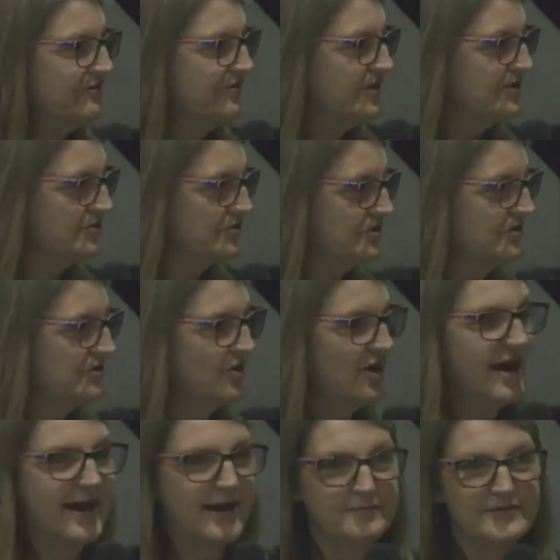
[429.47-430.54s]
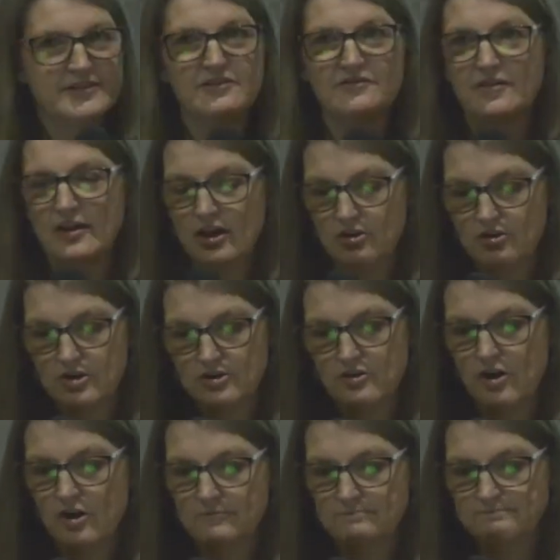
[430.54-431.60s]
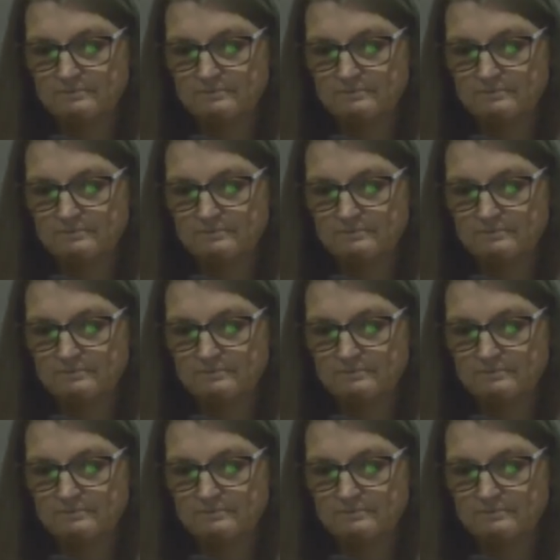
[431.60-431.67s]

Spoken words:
functions are habits of character.